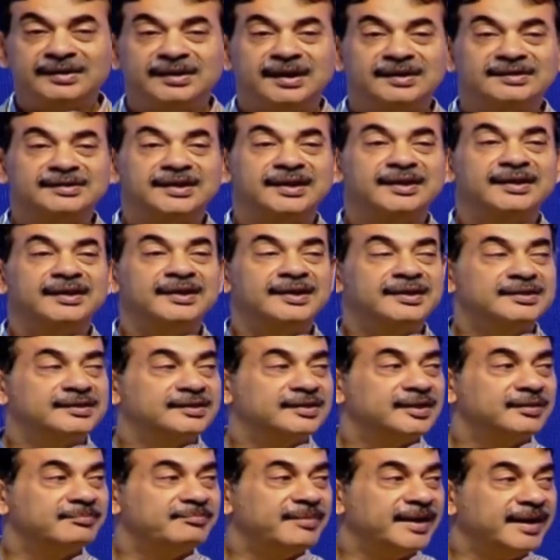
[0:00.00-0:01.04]
Nazara is
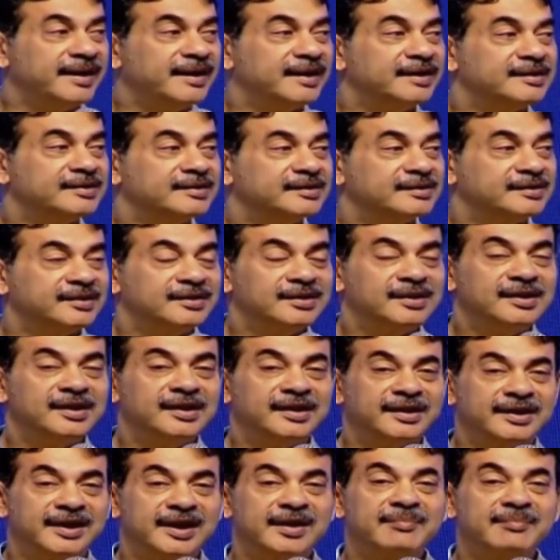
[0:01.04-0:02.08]
the biggest
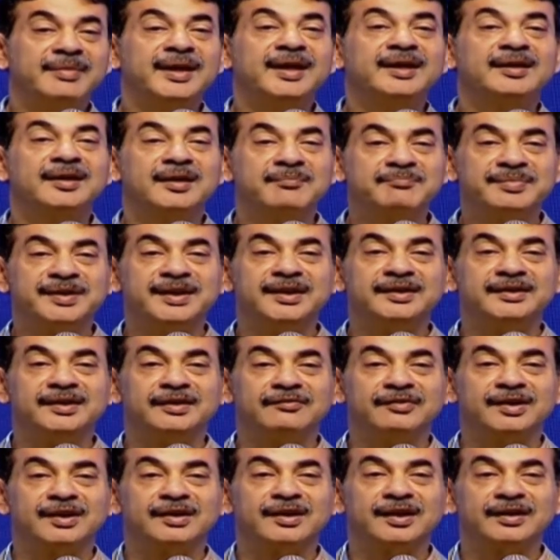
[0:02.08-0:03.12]
gaming company in
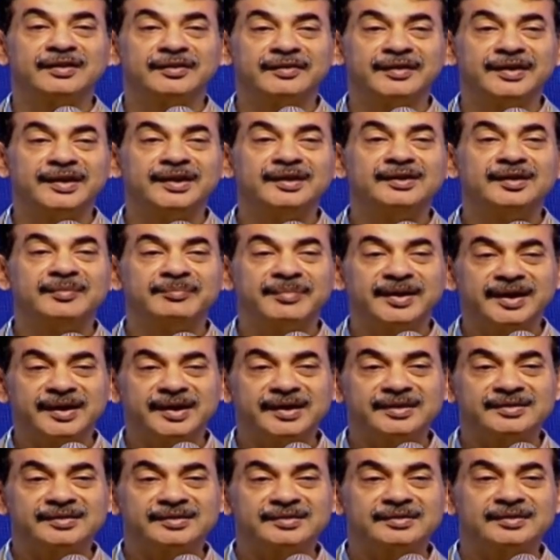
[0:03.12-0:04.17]
our country, the
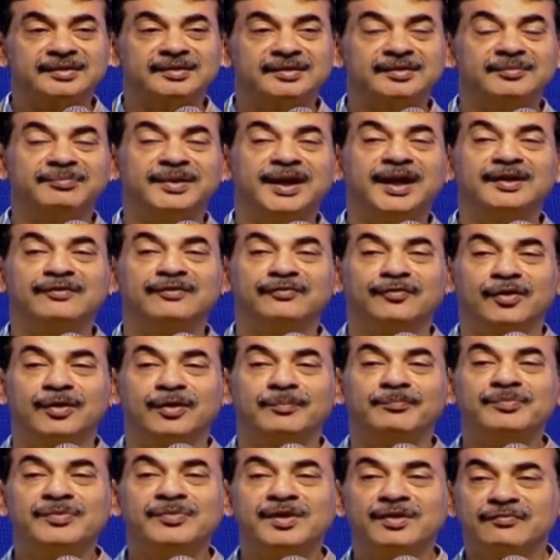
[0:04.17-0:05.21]
biggest platform
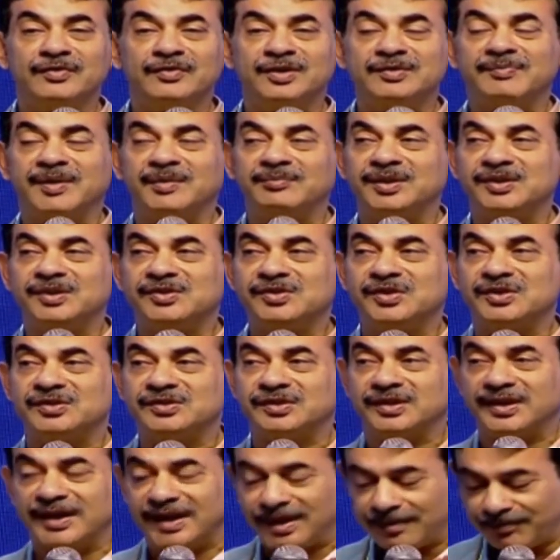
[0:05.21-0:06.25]
which publishes
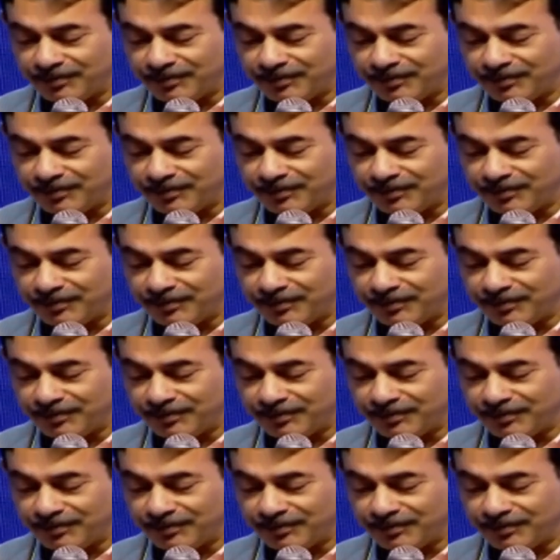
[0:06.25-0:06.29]
game.